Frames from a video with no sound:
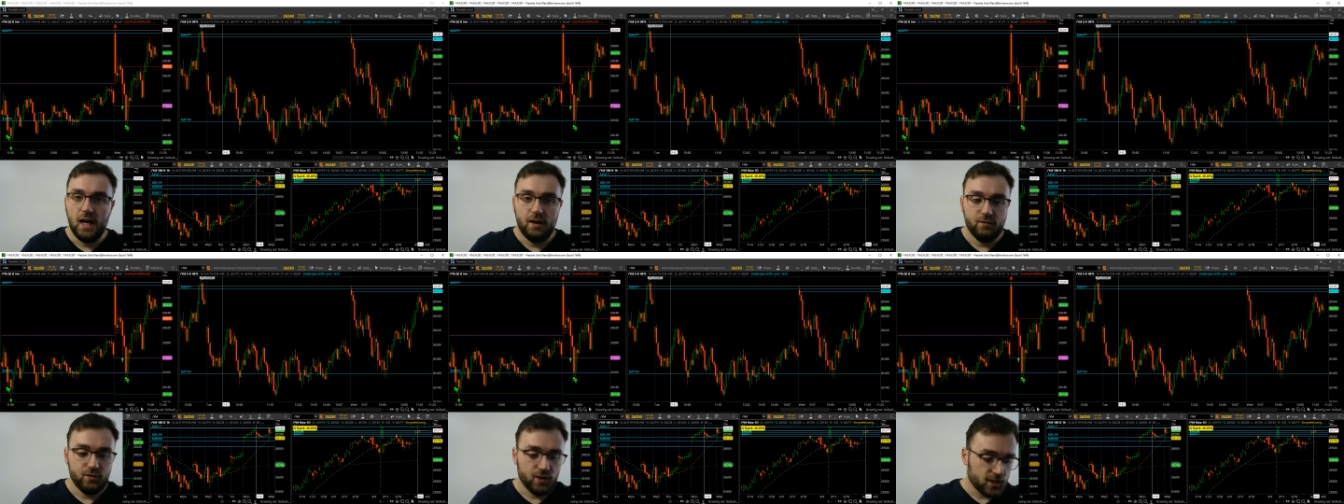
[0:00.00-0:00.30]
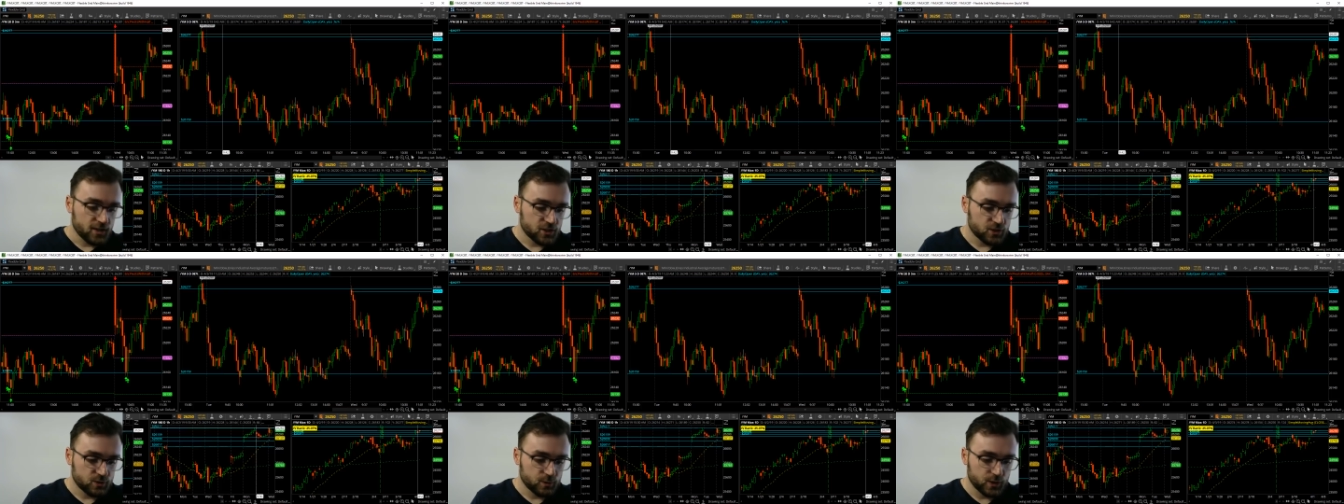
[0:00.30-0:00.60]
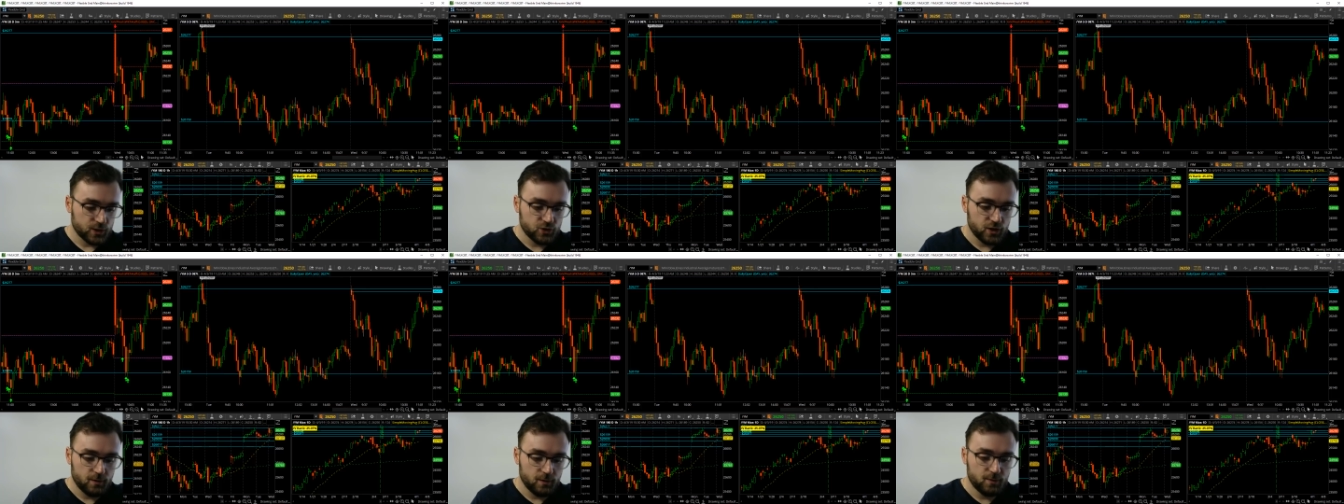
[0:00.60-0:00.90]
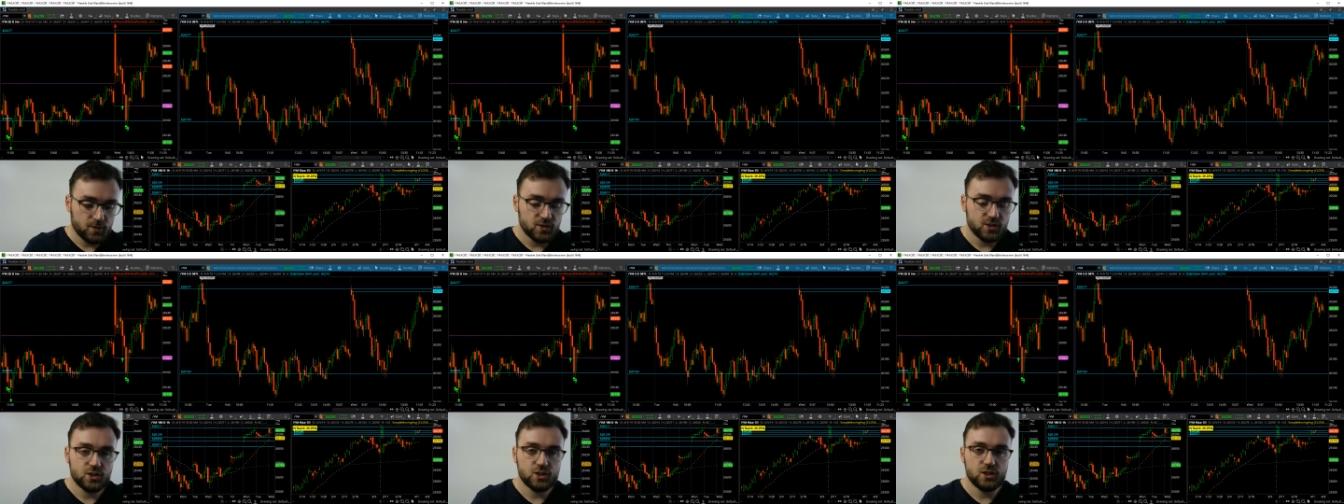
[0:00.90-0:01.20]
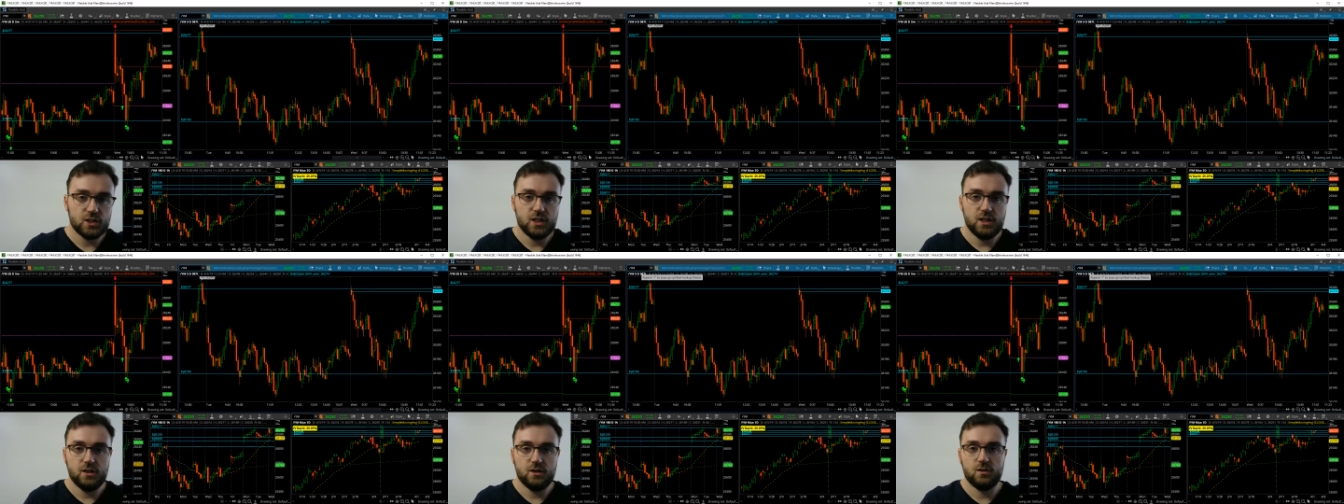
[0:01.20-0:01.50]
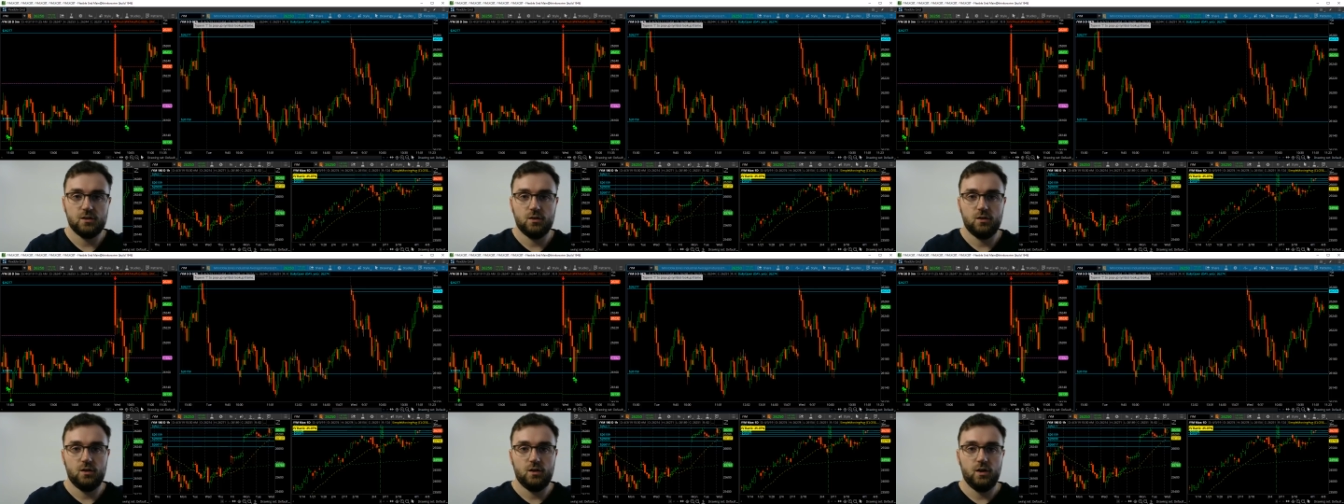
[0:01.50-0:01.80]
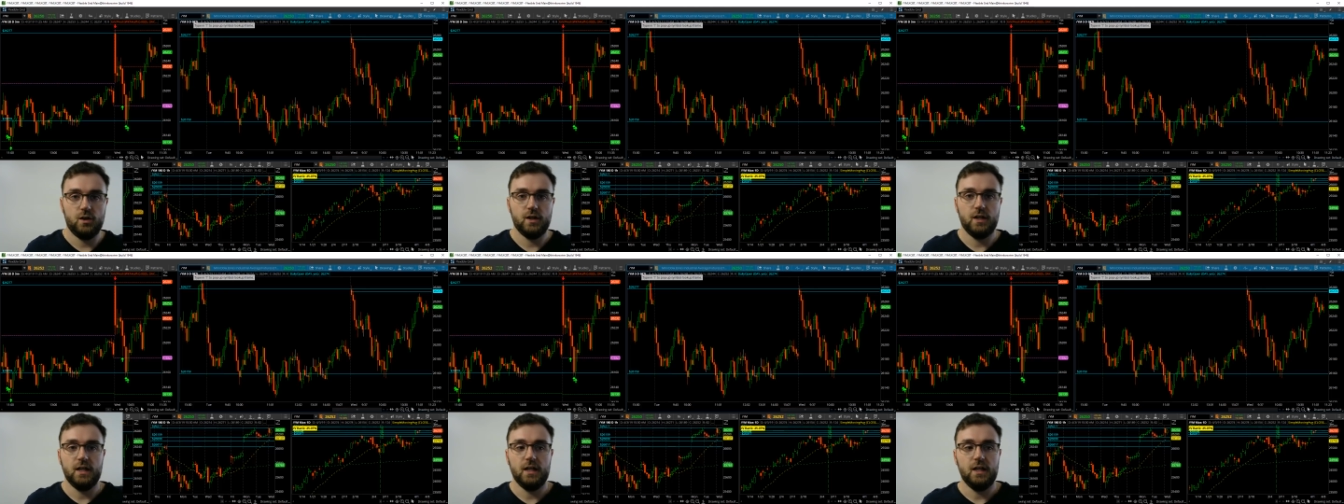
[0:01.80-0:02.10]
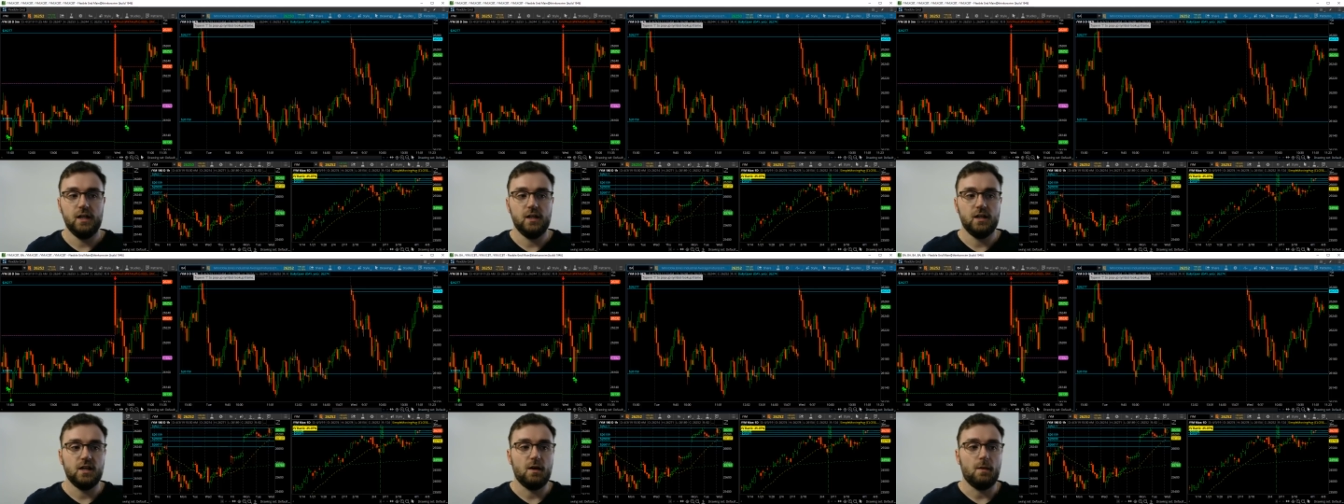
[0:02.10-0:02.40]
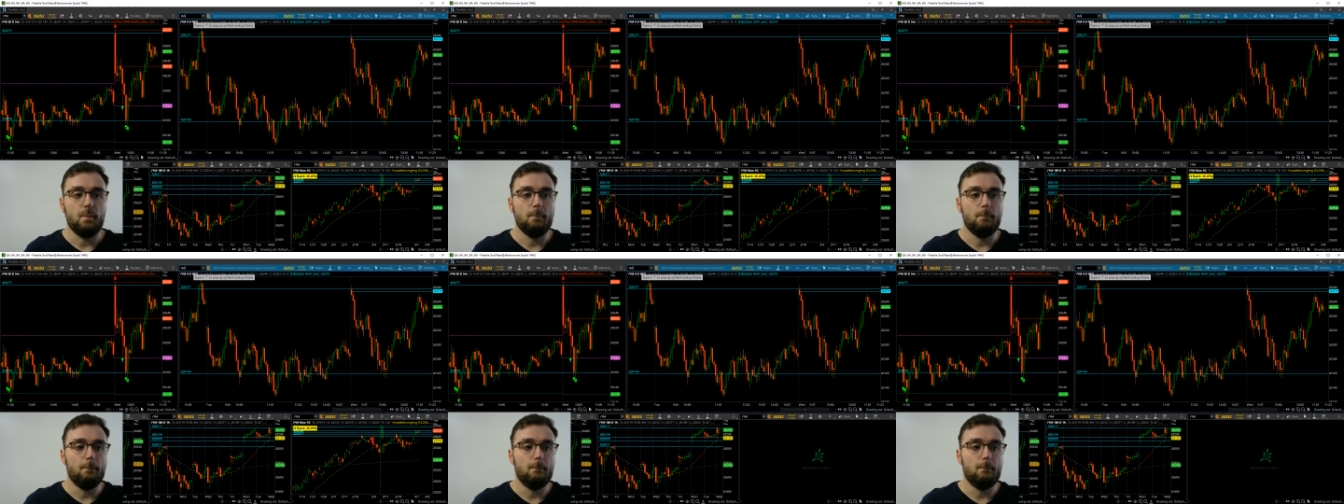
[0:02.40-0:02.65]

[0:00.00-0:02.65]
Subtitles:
I've got a swing trade position here on in